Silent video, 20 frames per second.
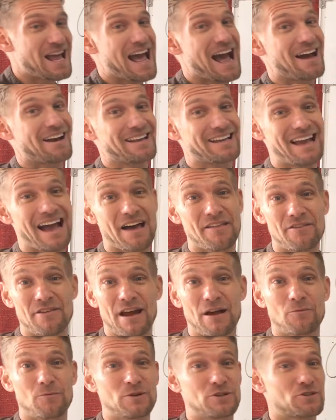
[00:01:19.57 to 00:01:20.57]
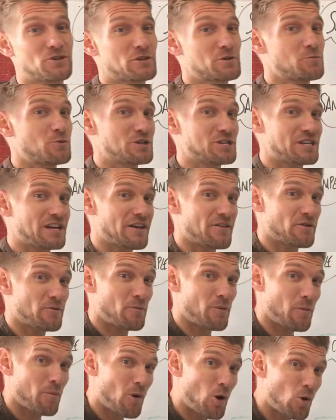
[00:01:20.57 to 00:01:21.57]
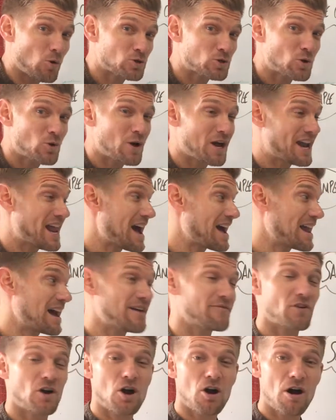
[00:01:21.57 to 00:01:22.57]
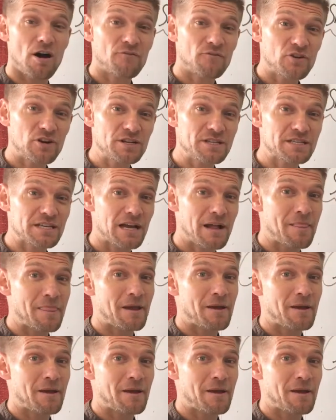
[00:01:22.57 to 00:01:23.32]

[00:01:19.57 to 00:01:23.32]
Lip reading: how to gather that research, put together a proposal, and how to have a conference,